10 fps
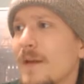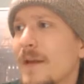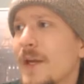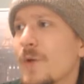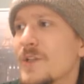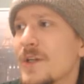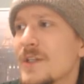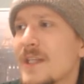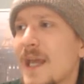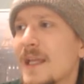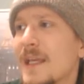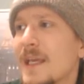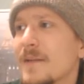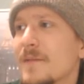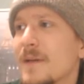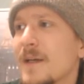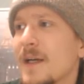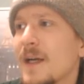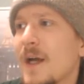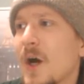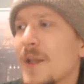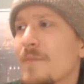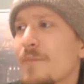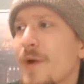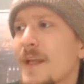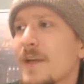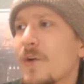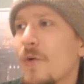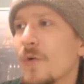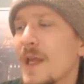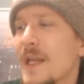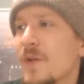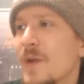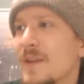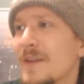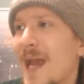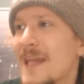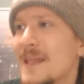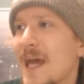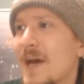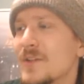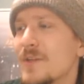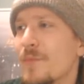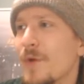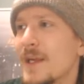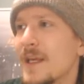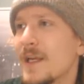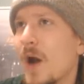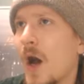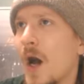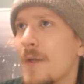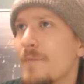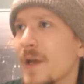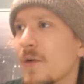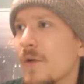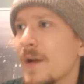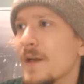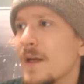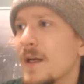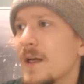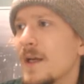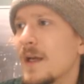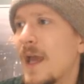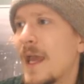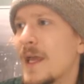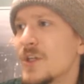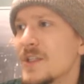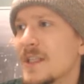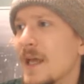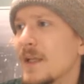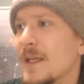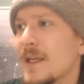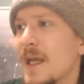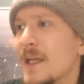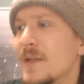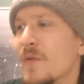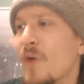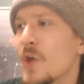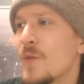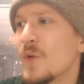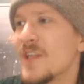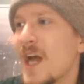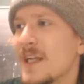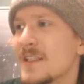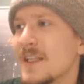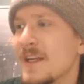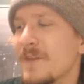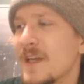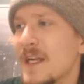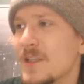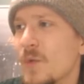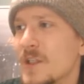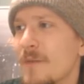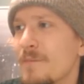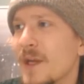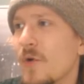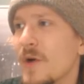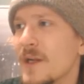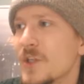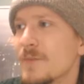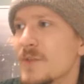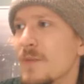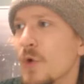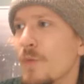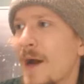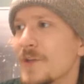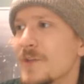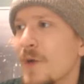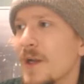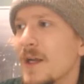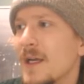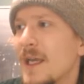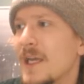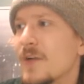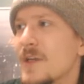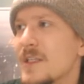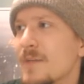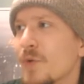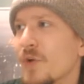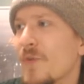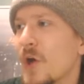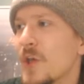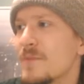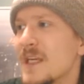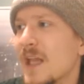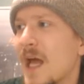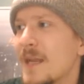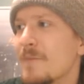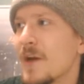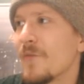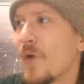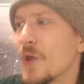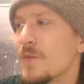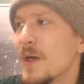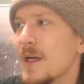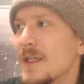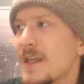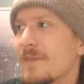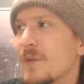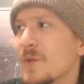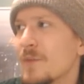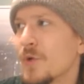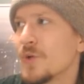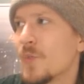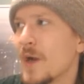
Here was our scaling in on the break, correlating with 9,000 breaking on Bitcoin, and just scaled in. And the volume was not as significant as it was on Bitcoin in terms of the bull bounce, but increasing bull volume, declining bear volume, definitely what the bulls want